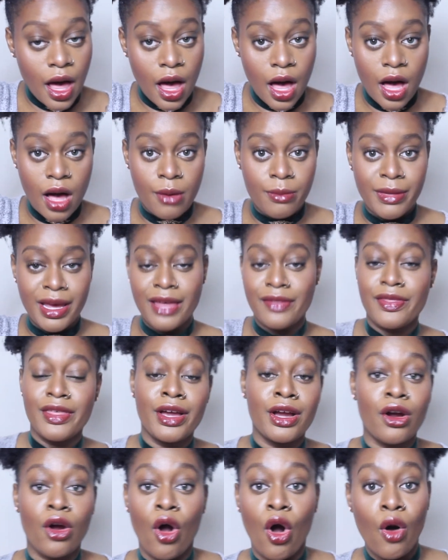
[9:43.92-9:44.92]

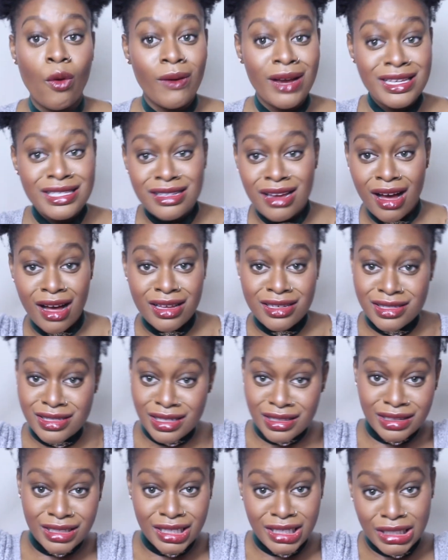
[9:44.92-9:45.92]
And they're always
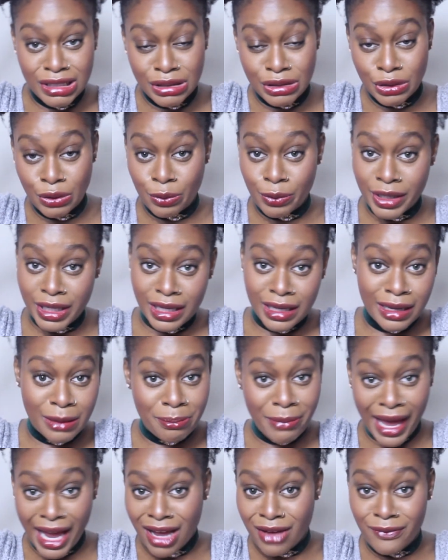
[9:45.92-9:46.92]
constantly
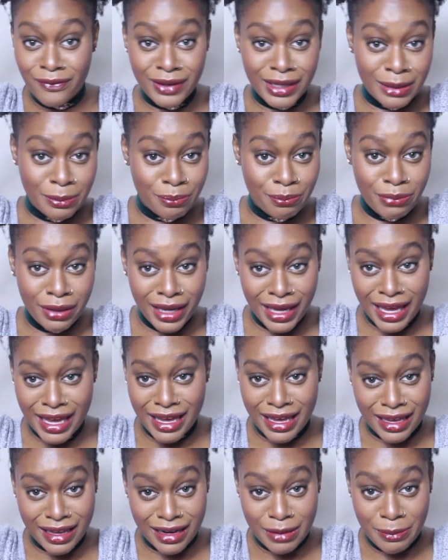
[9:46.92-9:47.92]
doing backflip
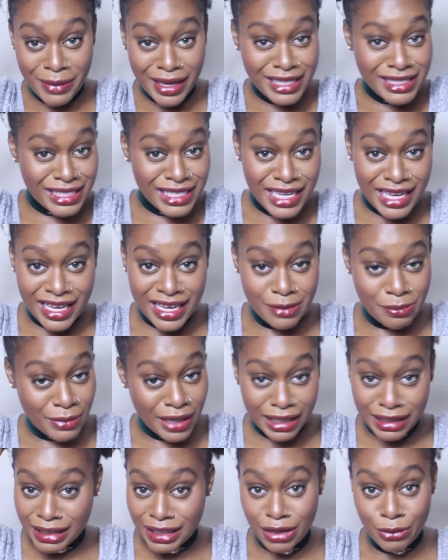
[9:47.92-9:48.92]
and mixing
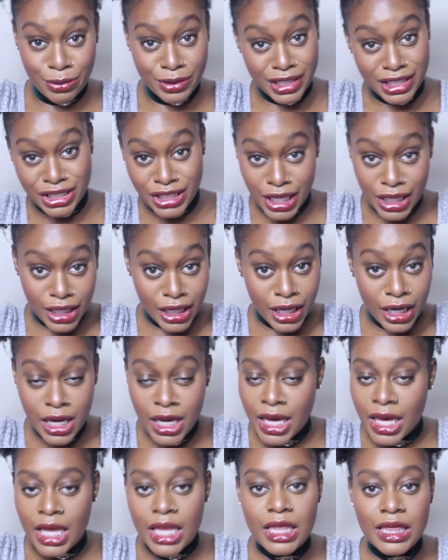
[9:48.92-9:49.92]
and mingling with each
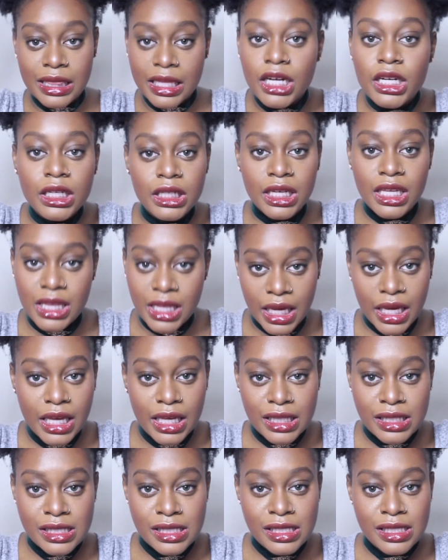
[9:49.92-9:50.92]
other, literally the
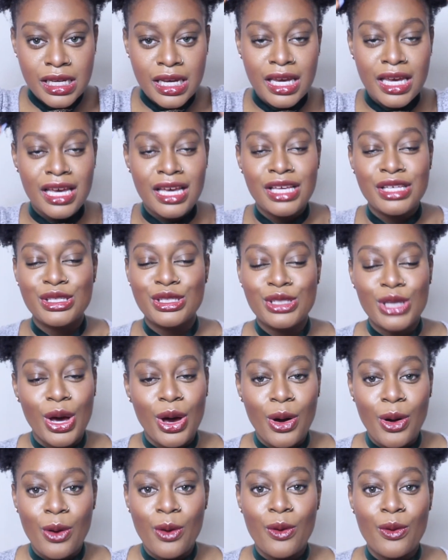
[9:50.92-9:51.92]
ends.
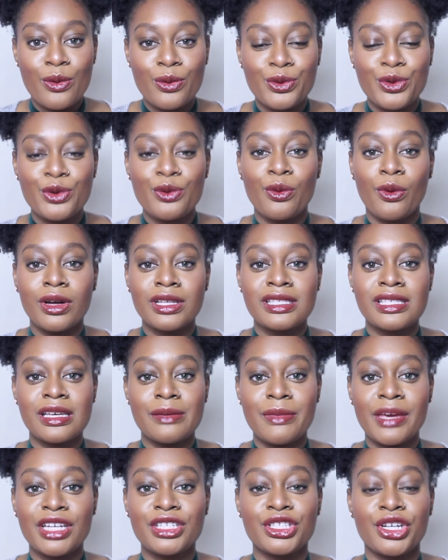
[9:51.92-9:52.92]
So you want
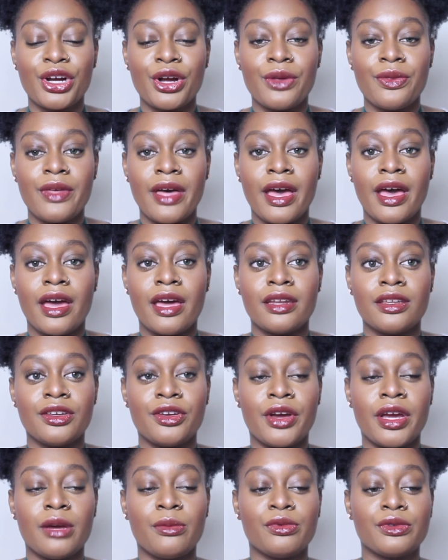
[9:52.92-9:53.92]
to make sure
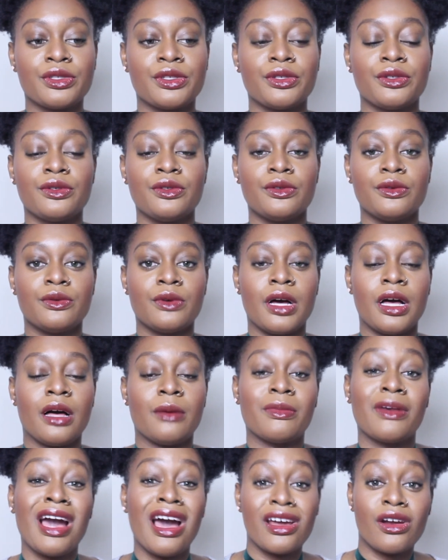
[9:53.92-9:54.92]
that you're able to
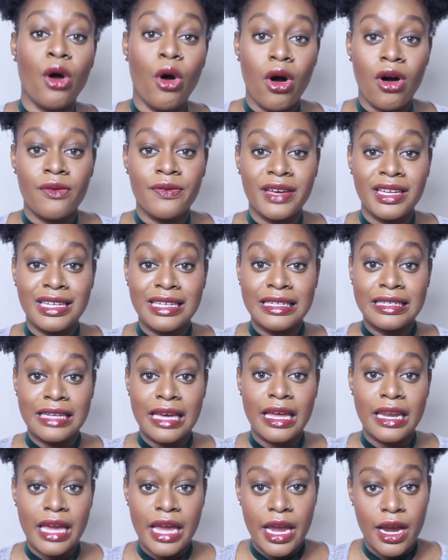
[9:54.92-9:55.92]
cut off any
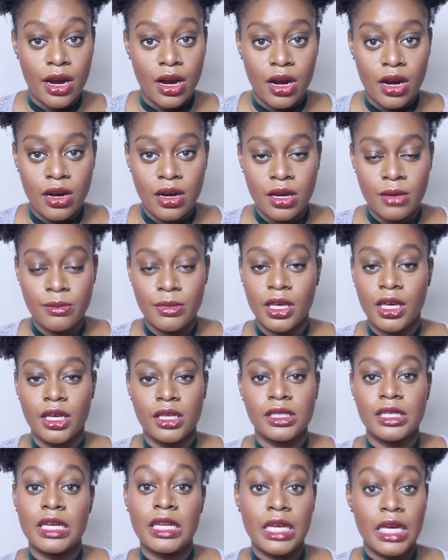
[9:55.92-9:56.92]
dead hair,
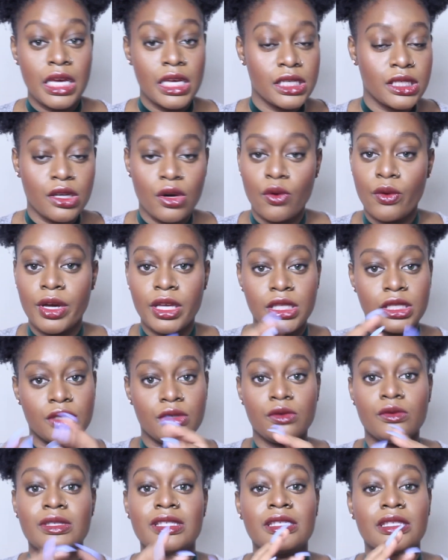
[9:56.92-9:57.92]
because it is going
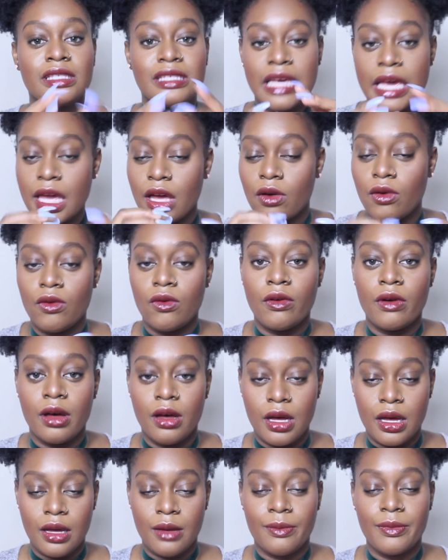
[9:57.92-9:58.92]
to tangle
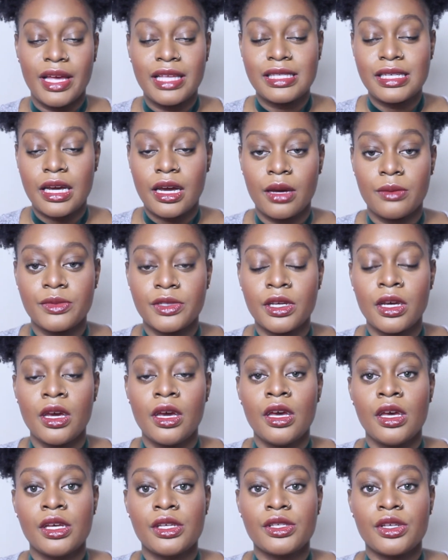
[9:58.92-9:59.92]
at times.
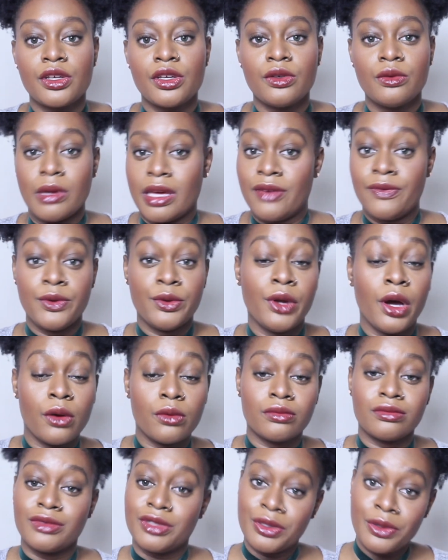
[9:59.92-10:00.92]
So if you
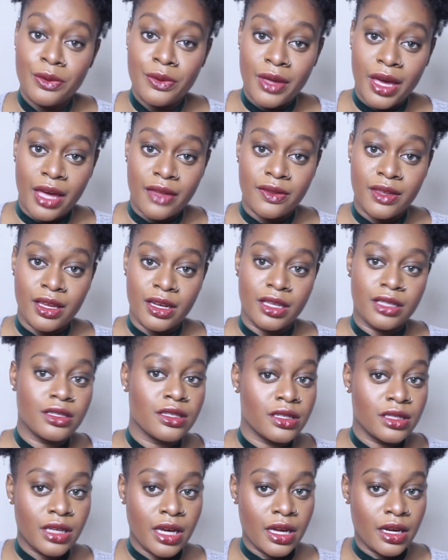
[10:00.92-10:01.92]
don't do that, then
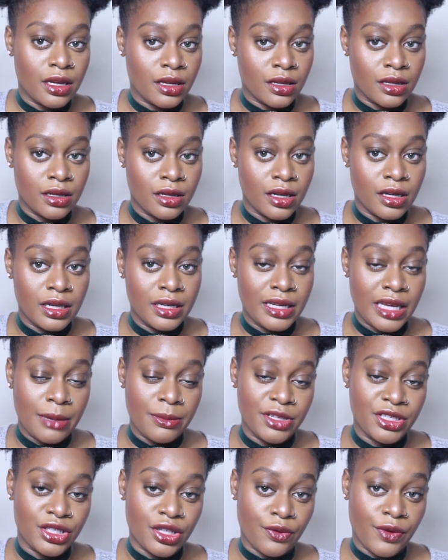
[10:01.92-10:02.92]
it's just kind of going to
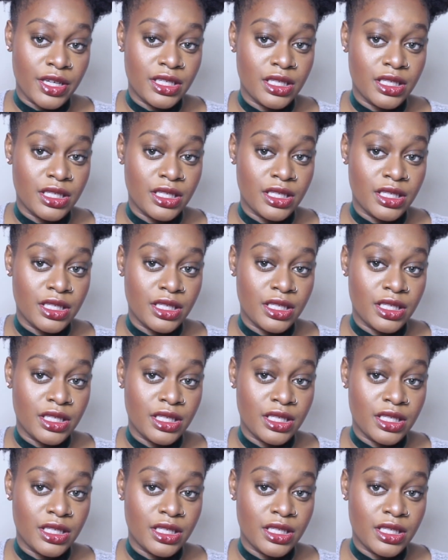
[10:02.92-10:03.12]
damage the